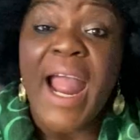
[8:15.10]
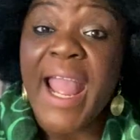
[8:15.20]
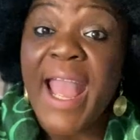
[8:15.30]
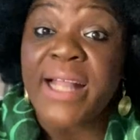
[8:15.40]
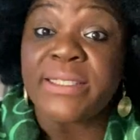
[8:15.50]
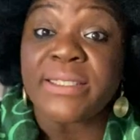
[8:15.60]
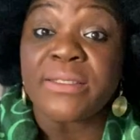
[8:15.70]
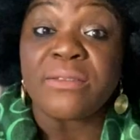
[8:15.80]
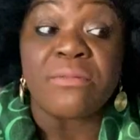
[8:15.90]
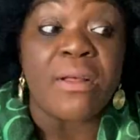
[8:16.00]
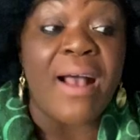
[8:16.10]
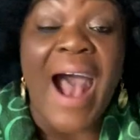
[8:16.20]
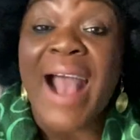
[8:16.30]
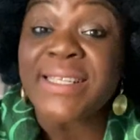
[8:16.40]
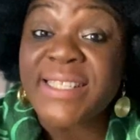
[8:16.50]
and
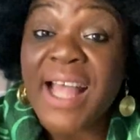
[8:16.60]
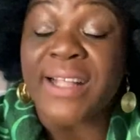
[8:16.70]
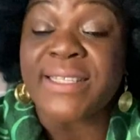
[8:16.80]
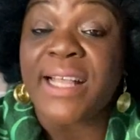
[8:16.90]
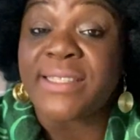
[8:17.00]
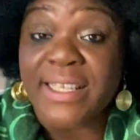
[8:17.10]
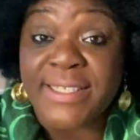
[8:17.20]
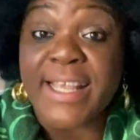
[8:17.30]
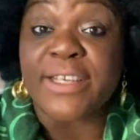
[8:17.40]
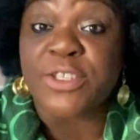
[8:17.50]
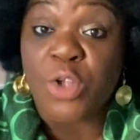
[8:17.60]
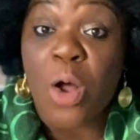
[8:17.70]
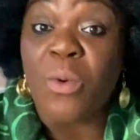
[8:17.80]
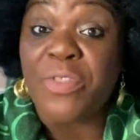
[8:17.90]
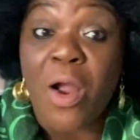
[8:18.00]
I started this sex
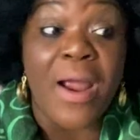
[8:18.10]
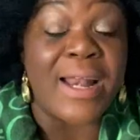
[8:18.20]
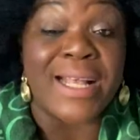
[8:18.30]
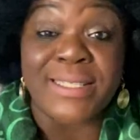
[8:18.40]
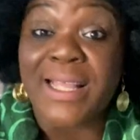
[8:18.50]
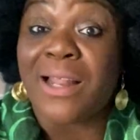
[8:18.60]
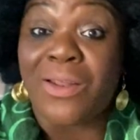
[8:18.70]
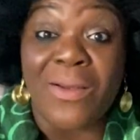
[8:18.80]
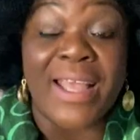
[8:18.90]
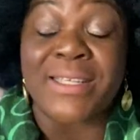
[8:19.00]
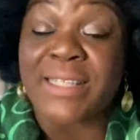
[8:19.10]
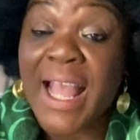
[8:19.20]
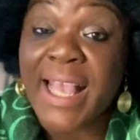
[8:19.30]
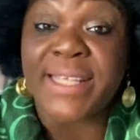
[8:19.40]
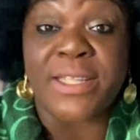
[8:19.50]
talk with her. And I said, look, it's
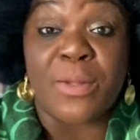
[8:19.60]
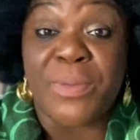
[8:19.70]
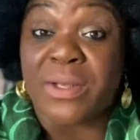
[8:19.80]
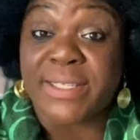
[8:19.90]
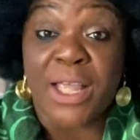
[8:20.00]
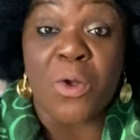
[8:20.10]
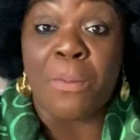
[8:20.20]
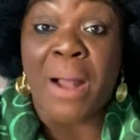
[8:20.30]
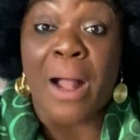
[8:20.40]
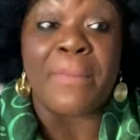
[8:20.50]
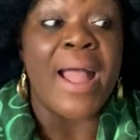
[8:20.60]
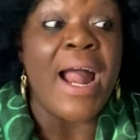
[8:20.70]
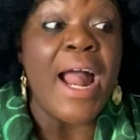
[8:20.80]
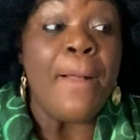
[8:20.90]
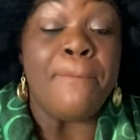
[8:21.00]
not easy to be a single mom.
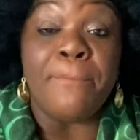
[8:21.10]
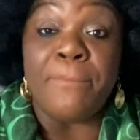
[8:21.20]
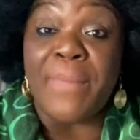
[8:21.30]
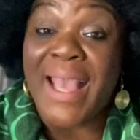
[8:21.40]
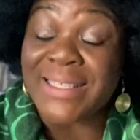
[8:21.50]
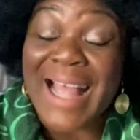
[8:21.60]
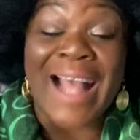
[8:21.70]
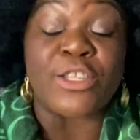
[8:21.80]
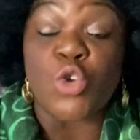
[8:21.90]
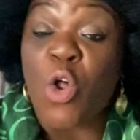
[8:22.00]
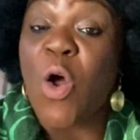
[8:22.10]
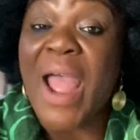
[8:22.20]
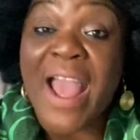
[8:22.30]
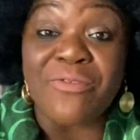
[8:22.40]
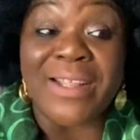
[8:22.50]
It's, I told her
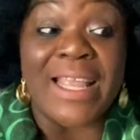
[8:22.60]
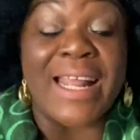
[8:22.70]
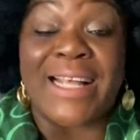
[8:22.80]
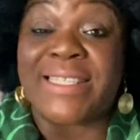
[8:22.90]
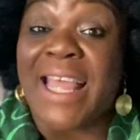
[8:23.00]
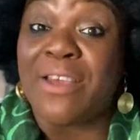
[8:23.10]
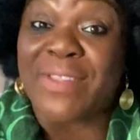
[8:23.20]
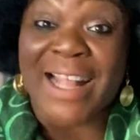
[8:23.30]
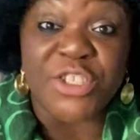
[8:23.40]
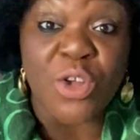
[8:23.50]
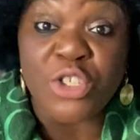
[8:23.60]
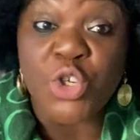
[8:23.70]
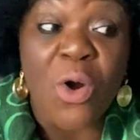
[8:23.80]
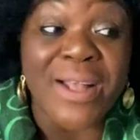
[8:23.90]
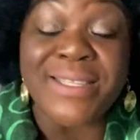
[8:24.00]
everything, and I said, if that's your
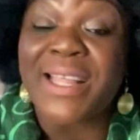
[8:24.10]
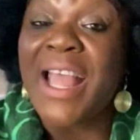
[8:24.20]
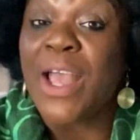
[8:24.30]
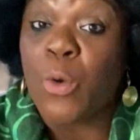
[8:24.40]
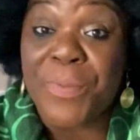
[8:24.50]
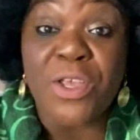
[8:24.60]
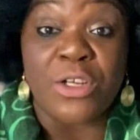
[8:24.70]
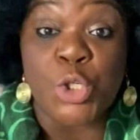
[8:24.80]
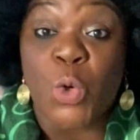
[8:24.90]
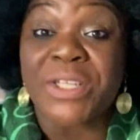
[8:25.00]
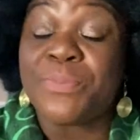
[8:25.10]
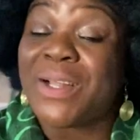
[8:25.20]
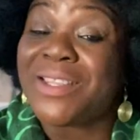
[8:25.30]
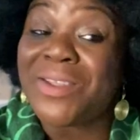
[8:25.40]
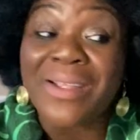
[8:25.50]
choice, it will be your choice,
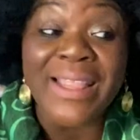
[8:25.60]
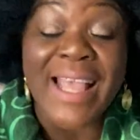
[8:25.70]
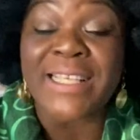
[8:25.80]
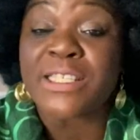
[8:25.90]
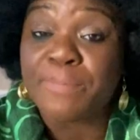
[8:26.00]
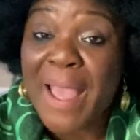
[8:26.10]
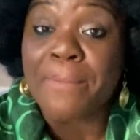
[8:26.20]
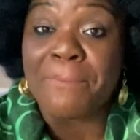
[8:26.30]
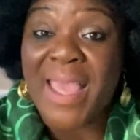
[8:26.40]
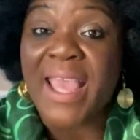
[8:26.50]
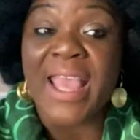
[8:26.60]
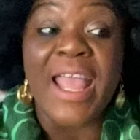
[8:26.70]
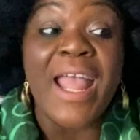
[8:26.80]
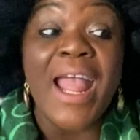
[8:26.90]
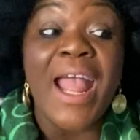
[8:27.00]
but don't expect
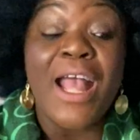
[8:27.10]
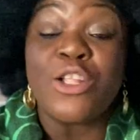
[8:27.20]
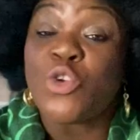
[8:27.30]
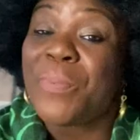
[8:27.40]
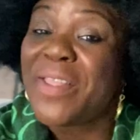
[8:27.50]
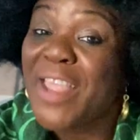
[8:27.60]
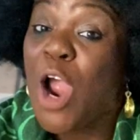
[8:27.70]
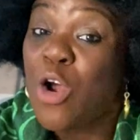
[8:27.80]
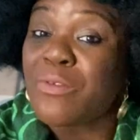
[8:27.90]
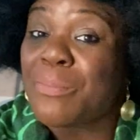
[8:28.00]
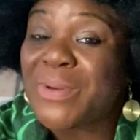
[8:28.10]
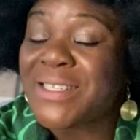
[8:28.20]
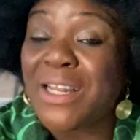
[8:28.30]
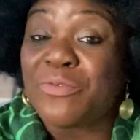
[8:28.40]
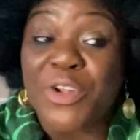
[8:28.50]
me to be there
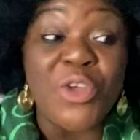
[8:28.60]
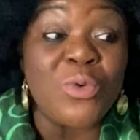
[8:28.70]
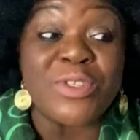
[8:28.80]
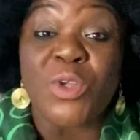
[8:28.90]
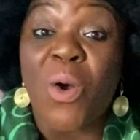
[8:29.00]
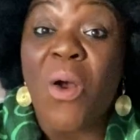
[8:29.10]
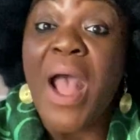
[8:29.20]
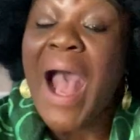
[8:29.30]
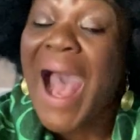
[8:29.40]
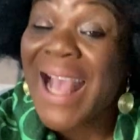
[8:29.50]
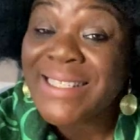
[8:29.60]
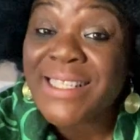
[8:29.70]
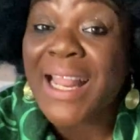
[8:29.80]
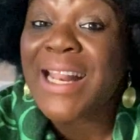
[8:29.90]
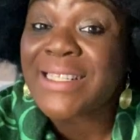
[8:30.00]
100% for you. So I
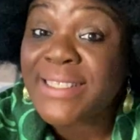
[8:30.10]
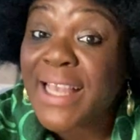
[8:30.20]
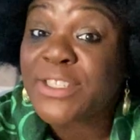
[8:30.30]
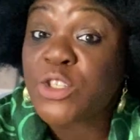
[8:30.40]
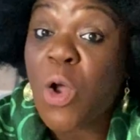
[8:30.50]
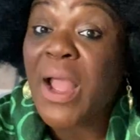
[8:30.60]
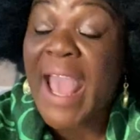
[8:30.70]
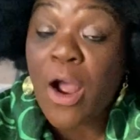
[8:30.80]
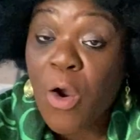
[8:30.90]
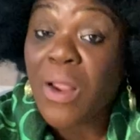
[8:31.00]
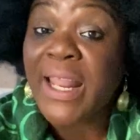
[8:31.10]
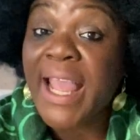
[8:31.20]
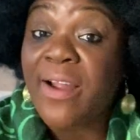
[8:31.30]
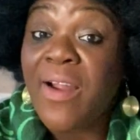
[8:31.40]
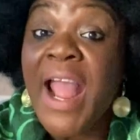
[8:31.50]
started a sex talk
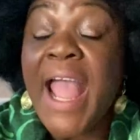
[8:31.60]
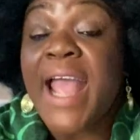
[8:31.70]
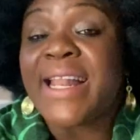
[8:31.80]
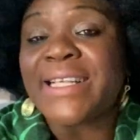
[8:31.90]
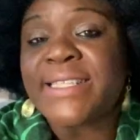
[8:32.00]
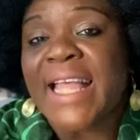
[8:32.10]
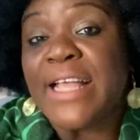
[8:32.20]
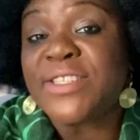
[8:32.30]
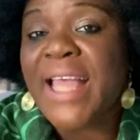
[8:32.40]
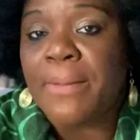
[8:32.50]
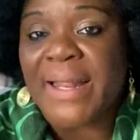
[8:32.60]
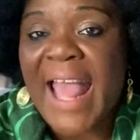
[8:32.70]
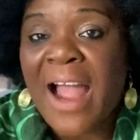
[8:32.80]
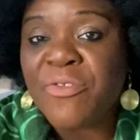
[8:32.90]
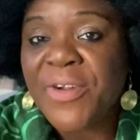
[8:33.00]
earlier, and that's the, you see, I'm an
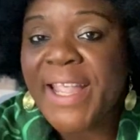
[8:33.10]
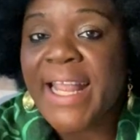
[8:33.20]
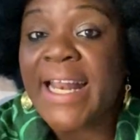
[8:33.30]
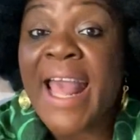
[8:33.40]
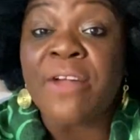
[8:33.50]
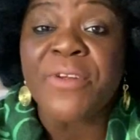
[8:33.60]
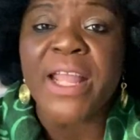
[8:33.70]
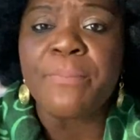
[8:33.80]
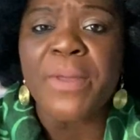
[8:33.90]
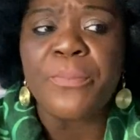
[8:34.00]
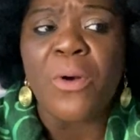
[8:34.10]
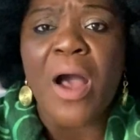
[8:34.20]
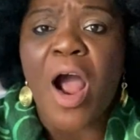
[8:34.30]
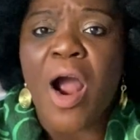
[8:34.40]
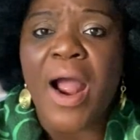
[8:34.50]
African, and African people
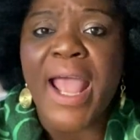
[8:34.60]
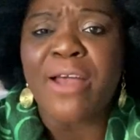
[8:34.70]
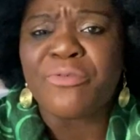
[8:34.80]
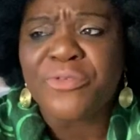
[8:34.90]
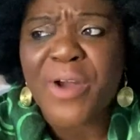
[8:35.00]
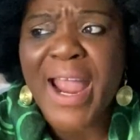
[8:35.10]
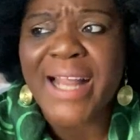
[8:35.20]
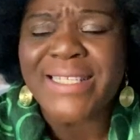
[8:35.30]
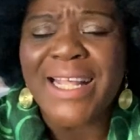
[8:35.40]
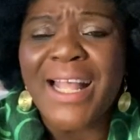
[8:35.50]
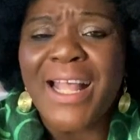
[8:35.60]
are afraid